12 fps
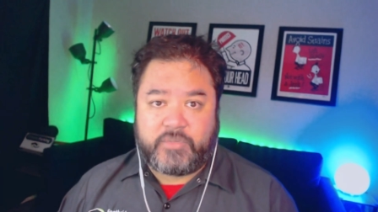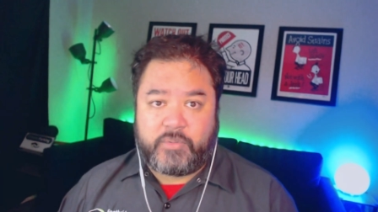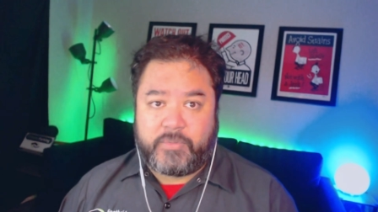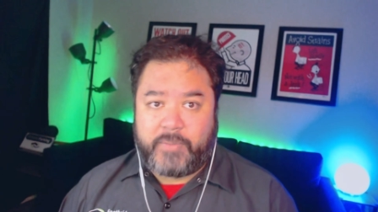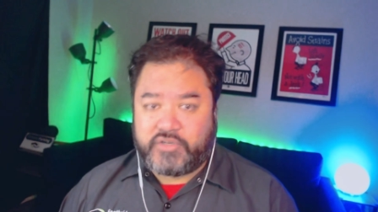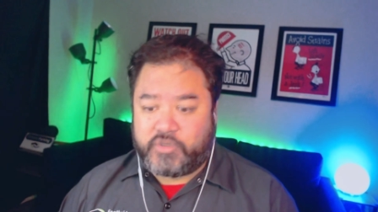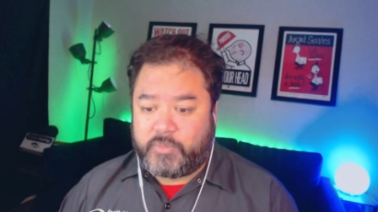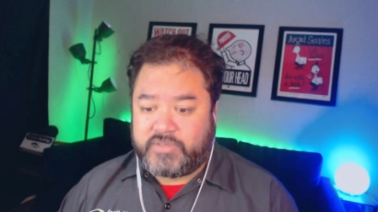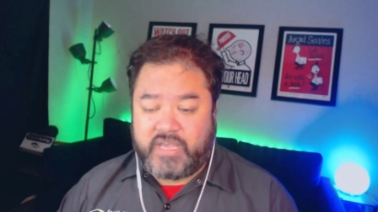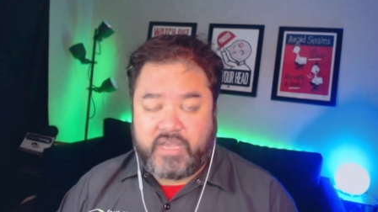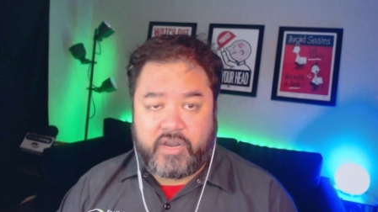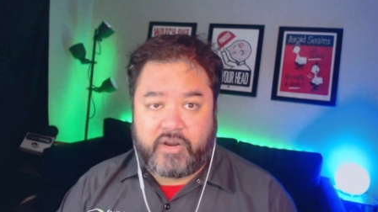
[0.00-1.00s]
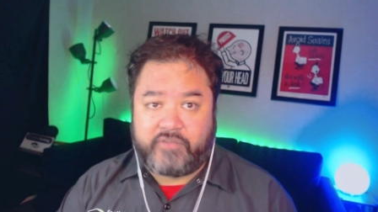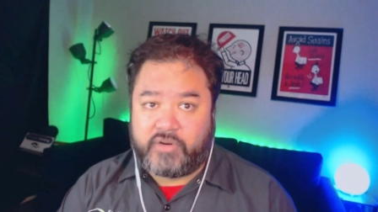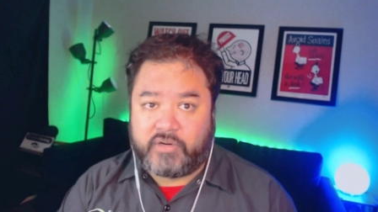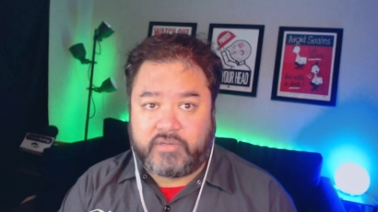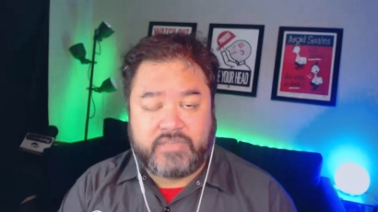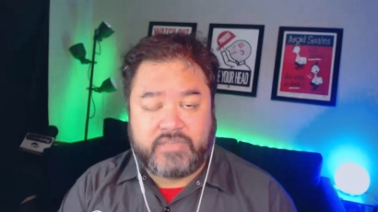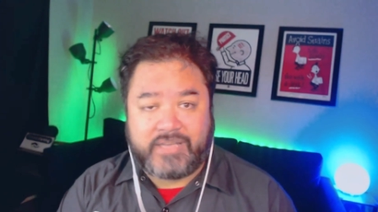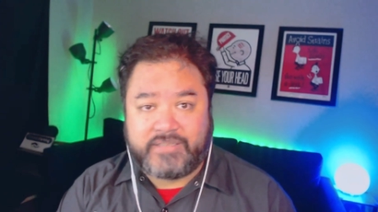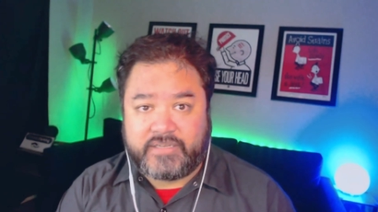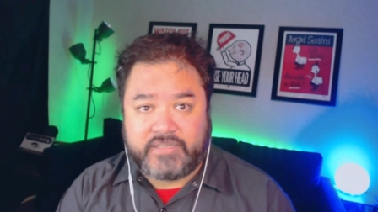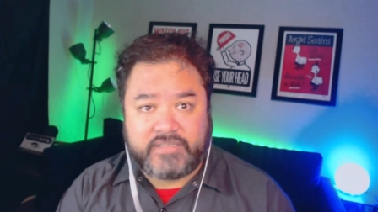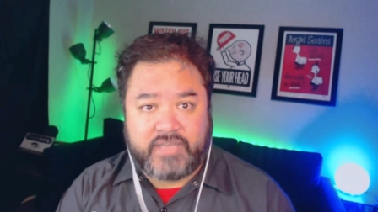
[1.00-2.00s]
We make sure we take care of your
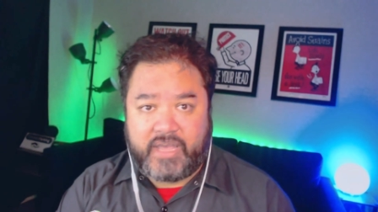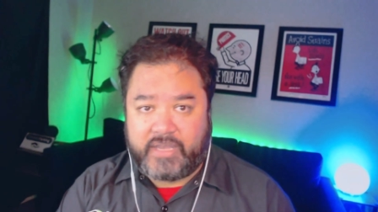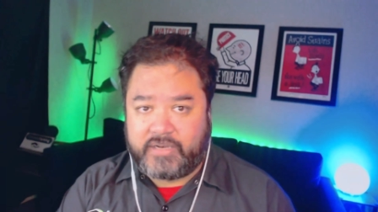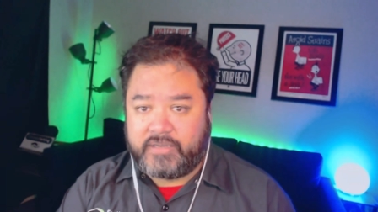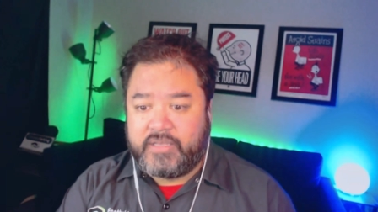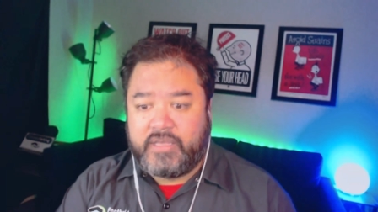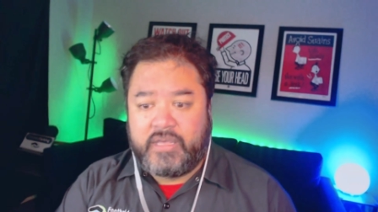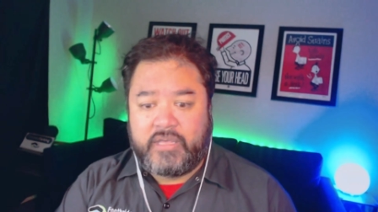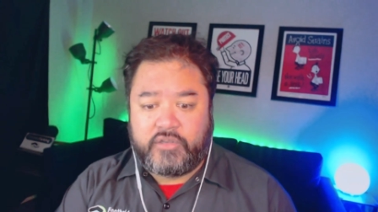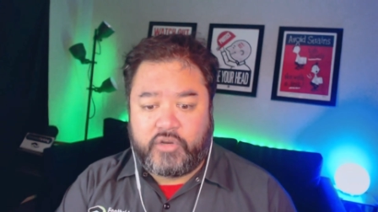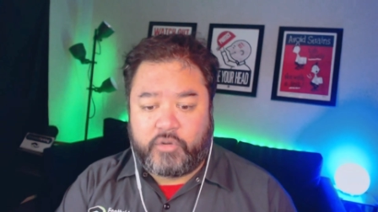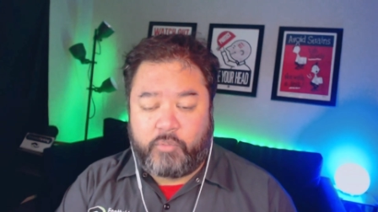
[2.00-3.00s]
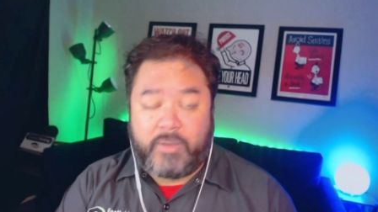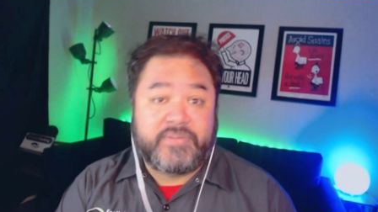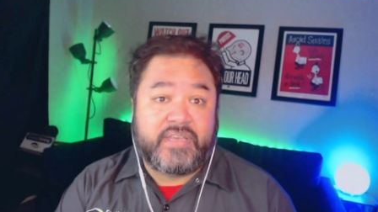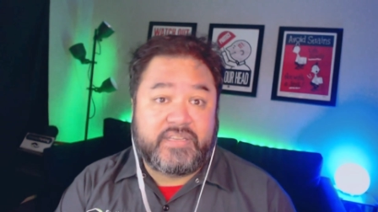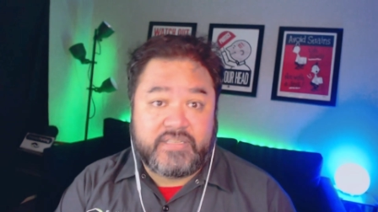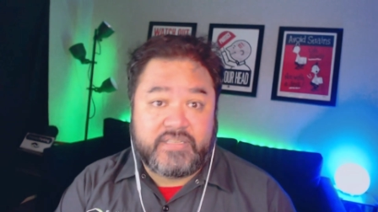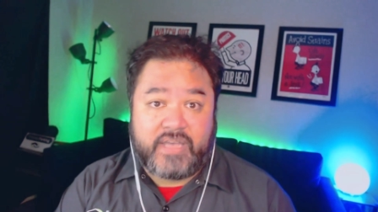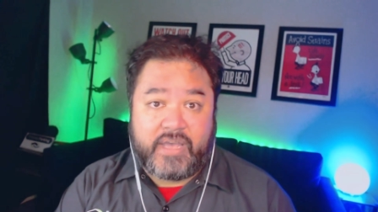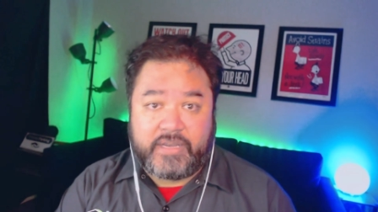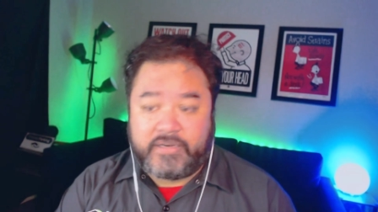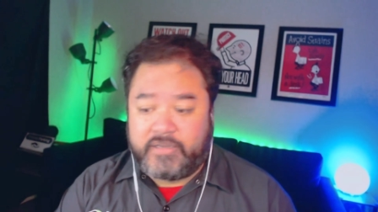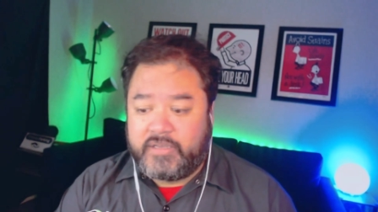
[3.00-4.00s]
content design, your website
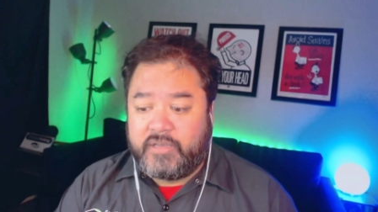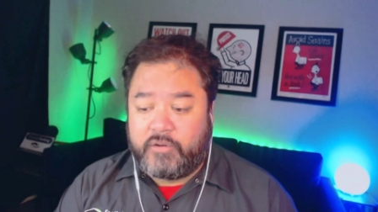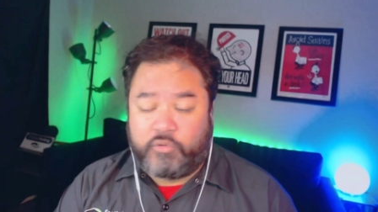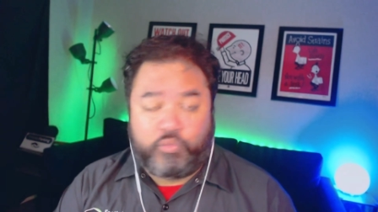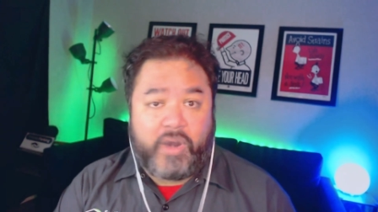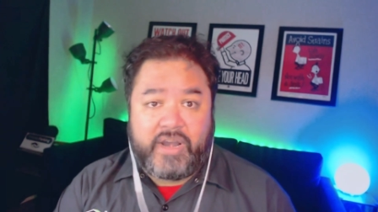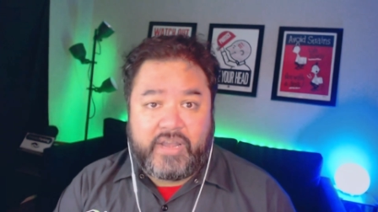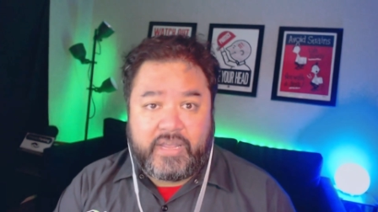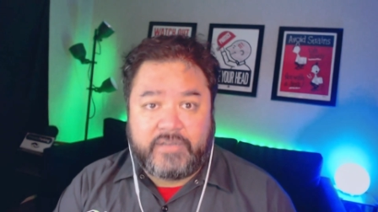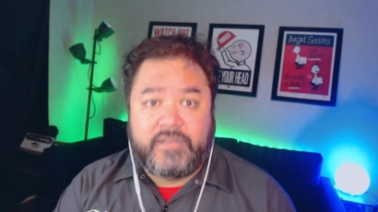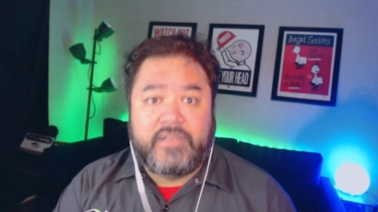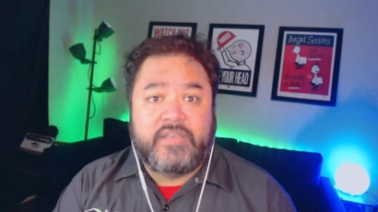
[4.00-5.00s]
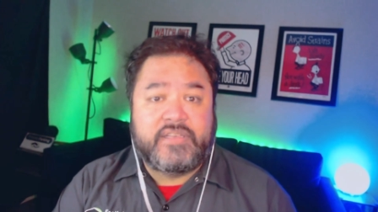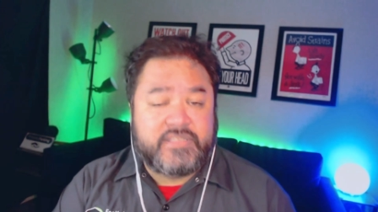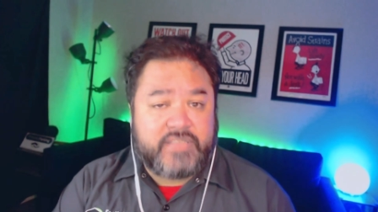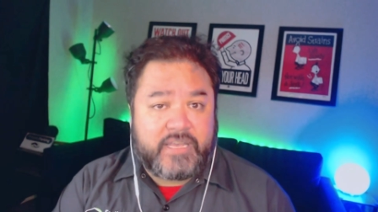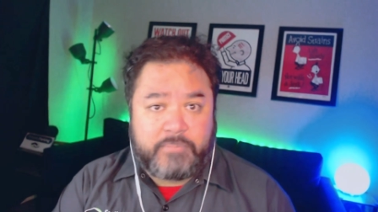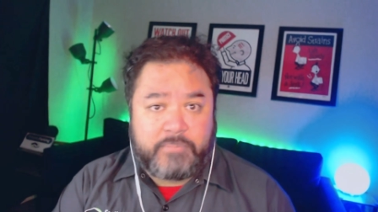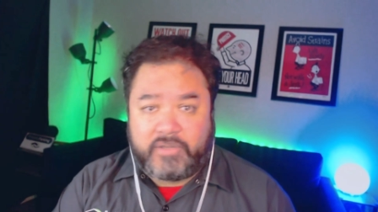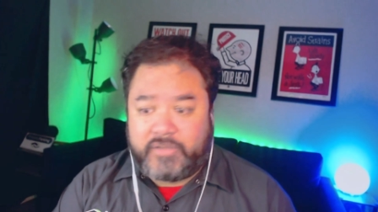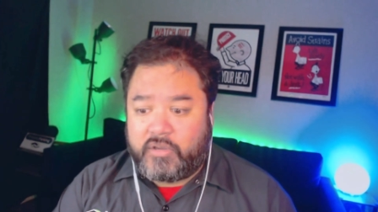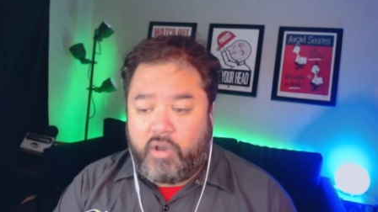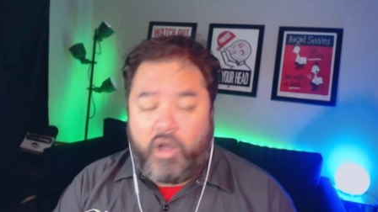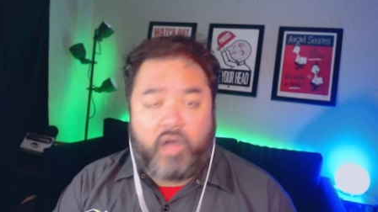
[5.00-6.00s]
design, writing, site
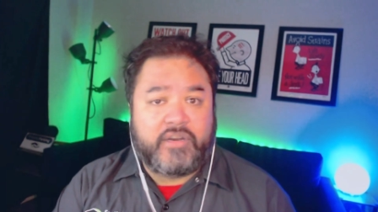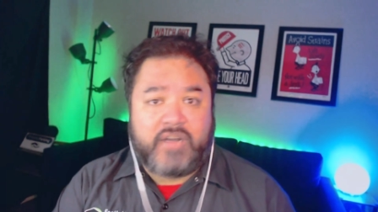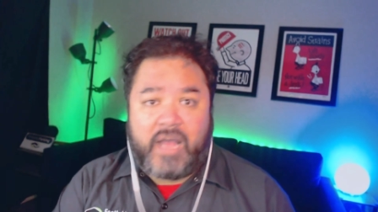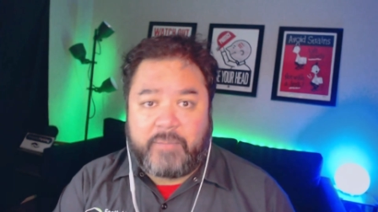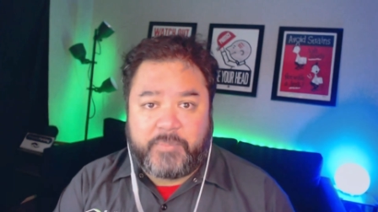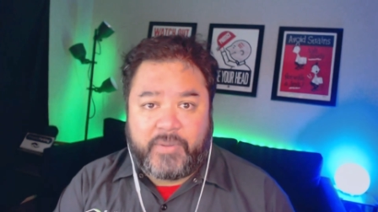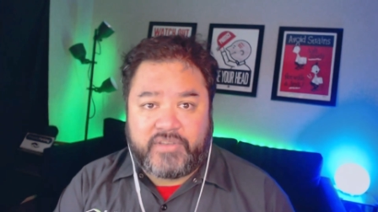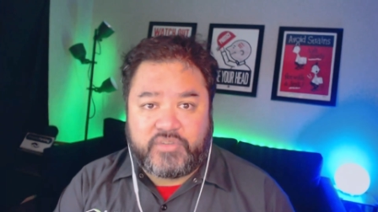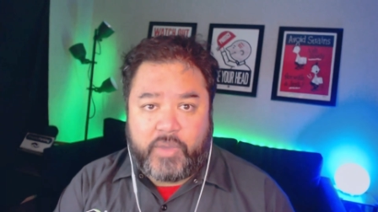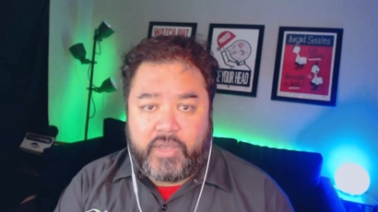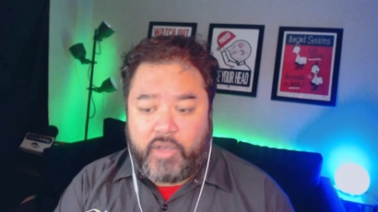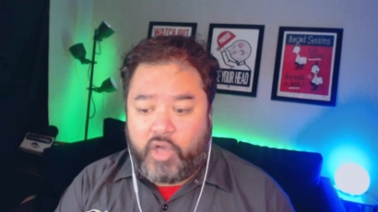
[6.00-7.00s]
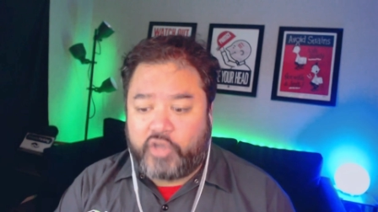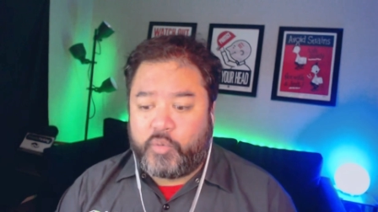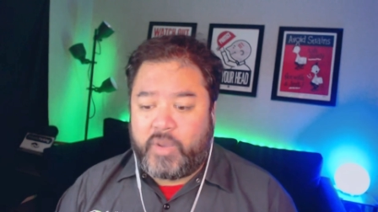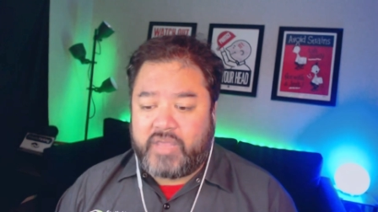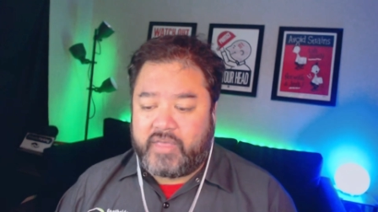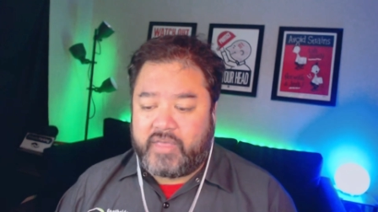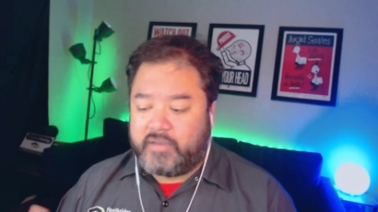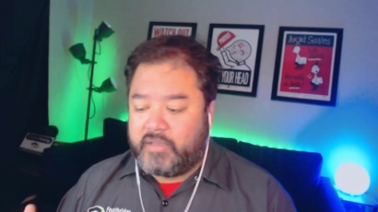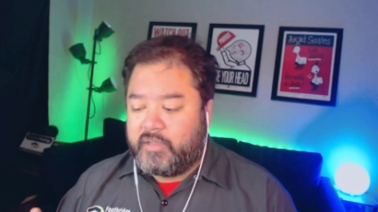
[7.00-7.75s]
building, all in an optimized way, all in a way that,